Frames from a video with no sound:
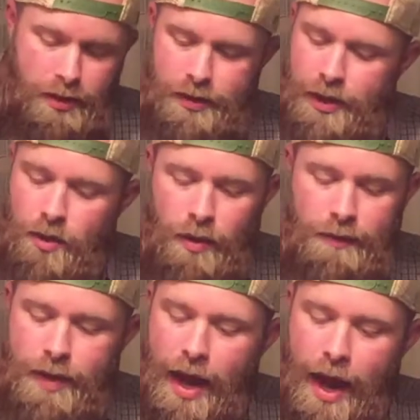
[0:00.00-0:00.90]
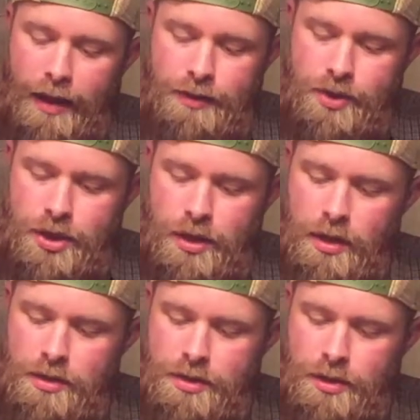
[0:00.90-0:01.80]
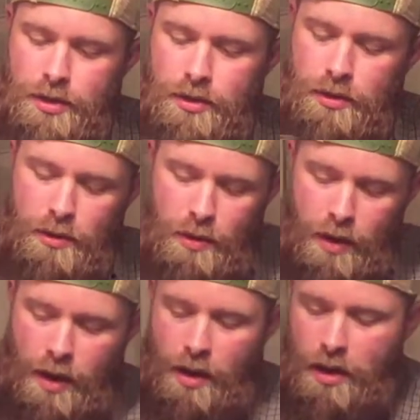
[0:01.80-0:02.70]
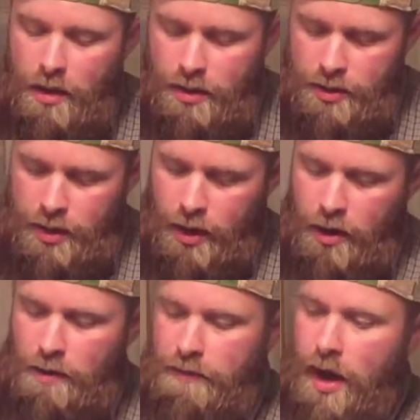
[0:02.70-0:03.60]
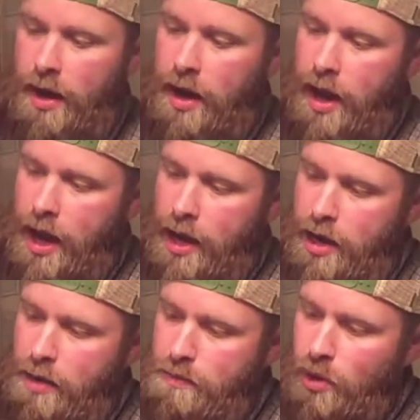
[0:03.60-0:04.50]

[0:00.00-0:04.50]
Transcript: Let's see what we've got. Cheers to Sierra Nevada and